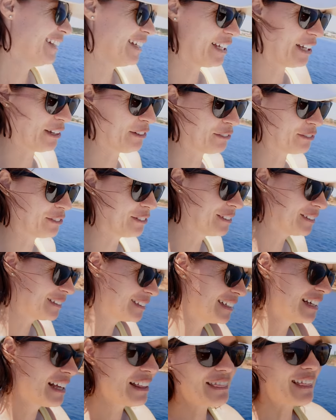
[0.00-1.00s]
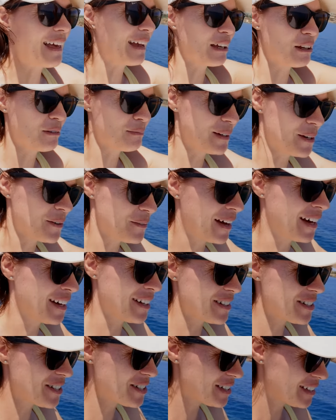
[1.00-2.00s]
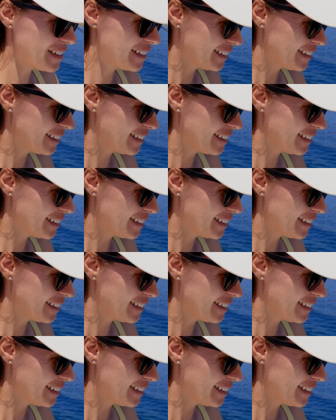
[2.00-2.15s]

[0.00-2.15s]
If that can be arranged.